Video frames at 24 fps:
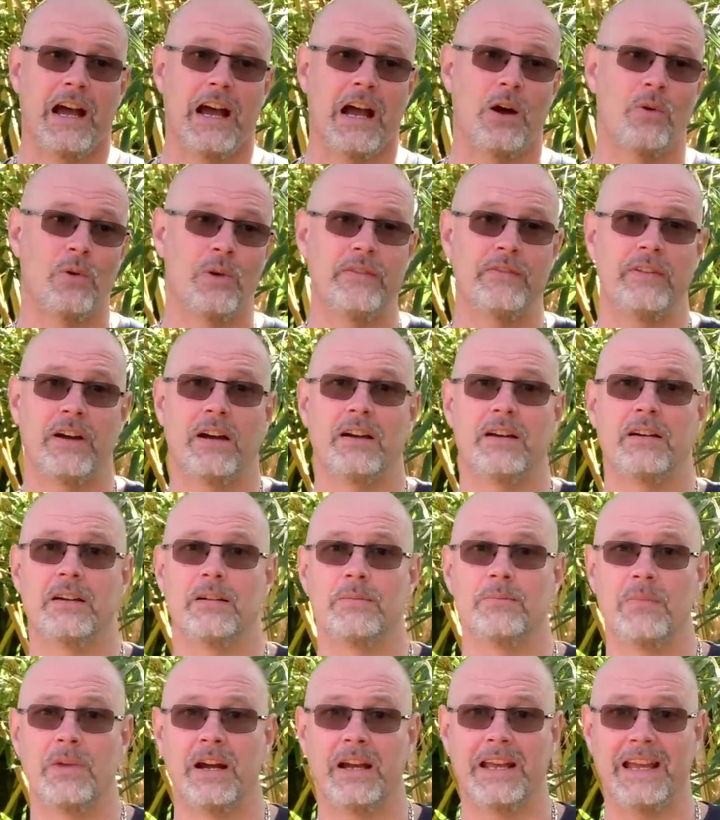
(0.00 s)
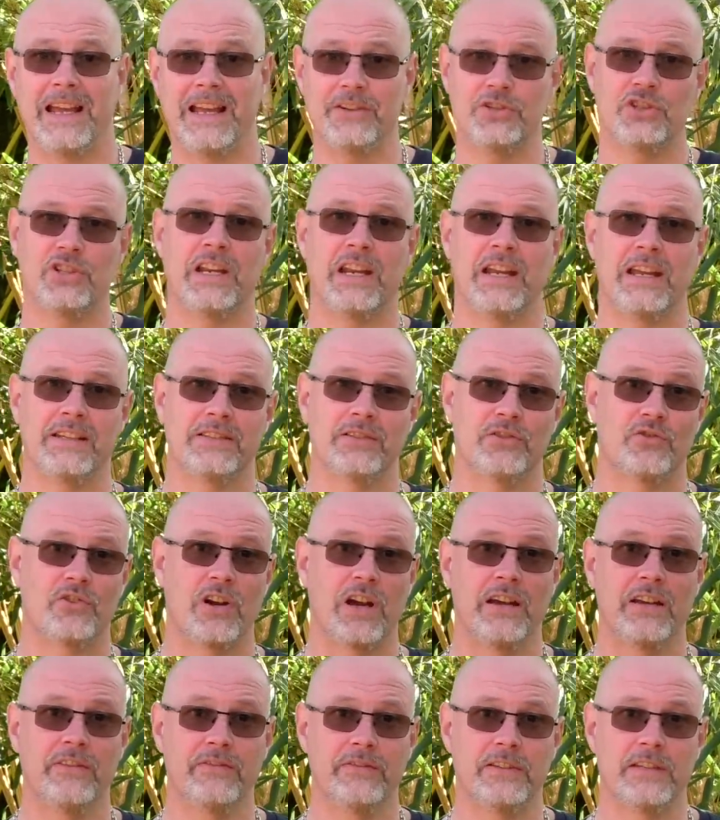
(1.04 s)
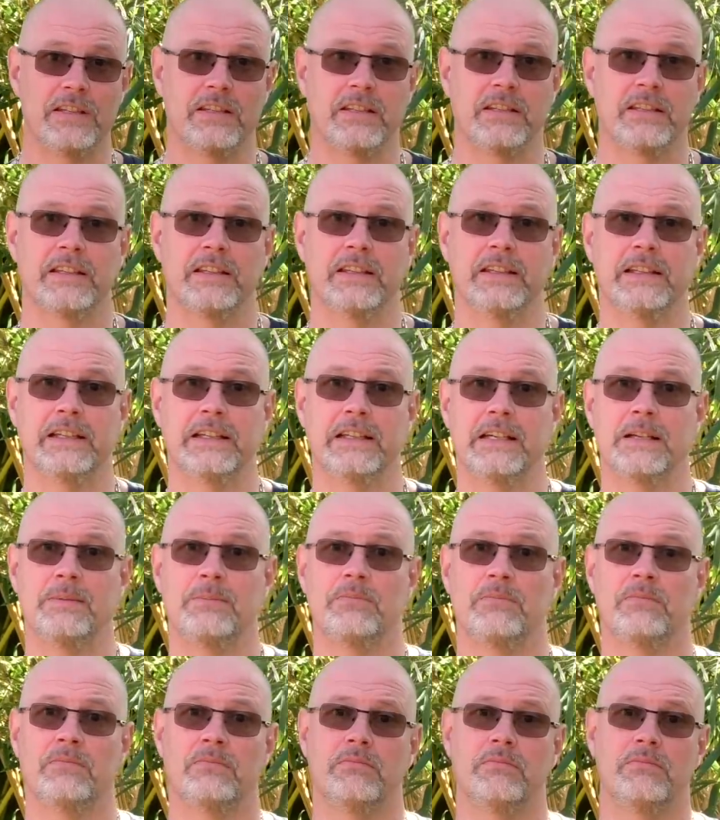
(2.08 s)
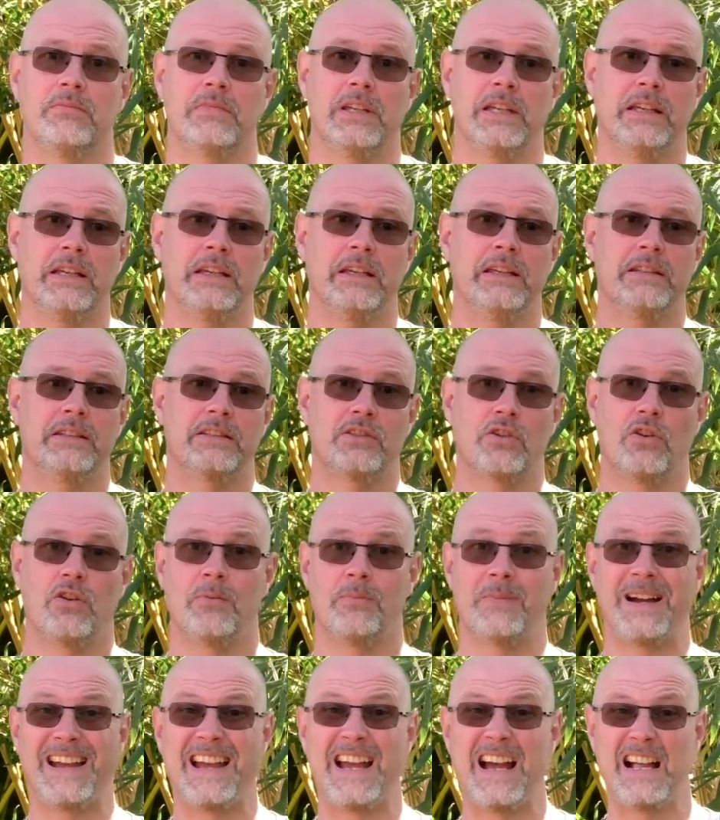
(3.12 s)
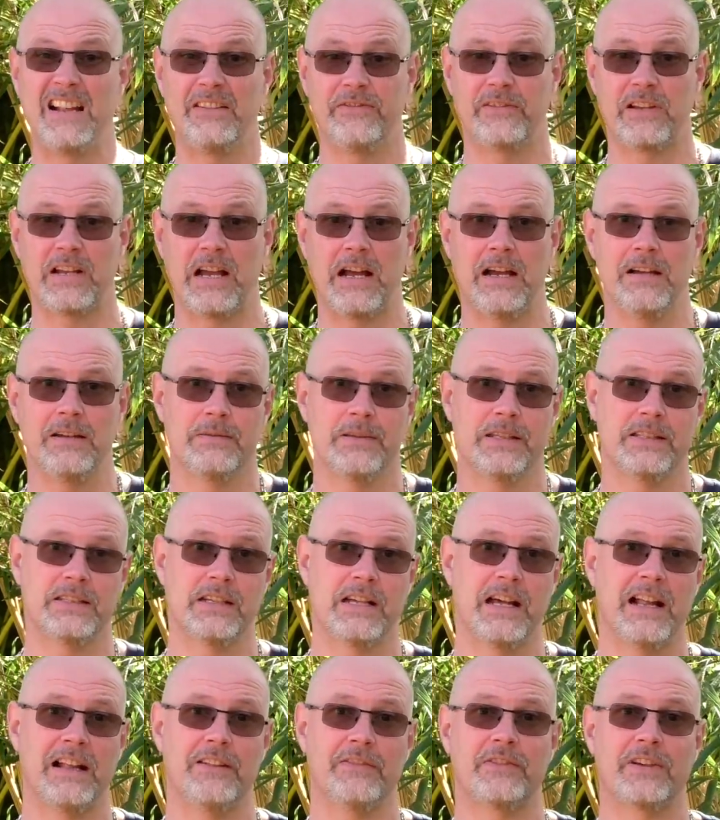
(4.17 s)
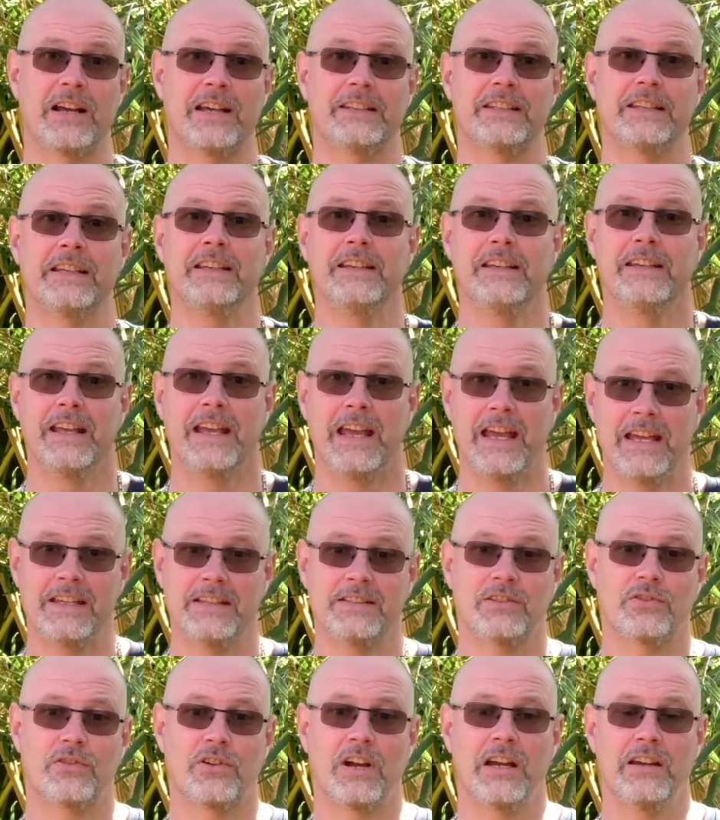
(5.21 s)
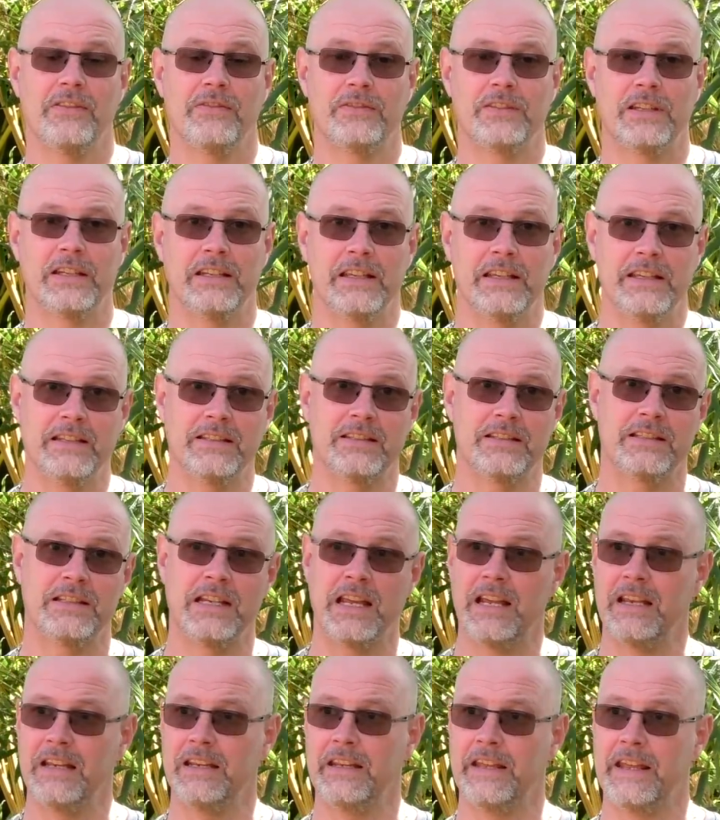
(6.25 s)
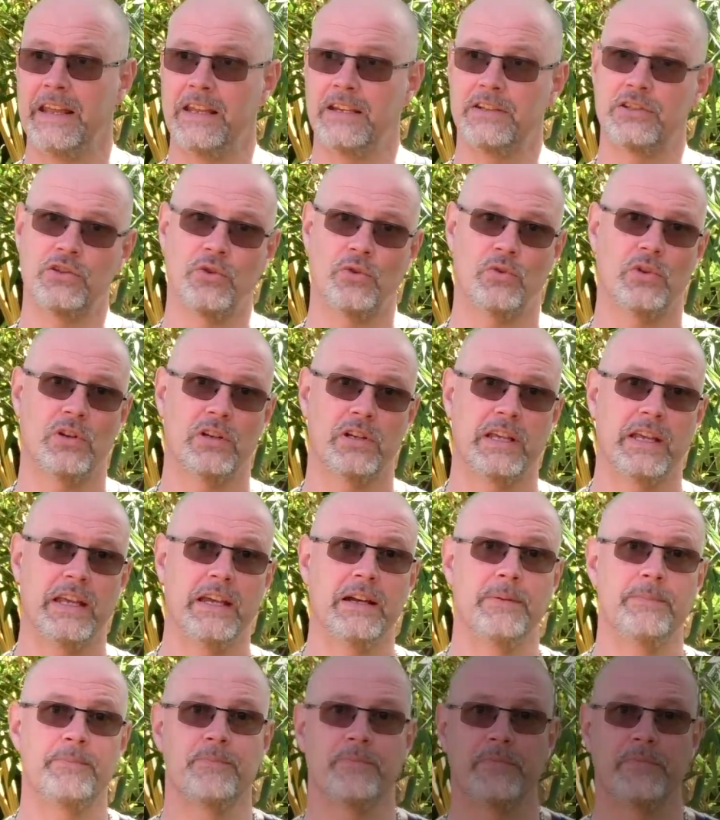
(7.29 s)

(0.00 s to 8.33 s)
However, my engine has arrived, my half car, it's a half cut, has arrived. It's standing at Total Care.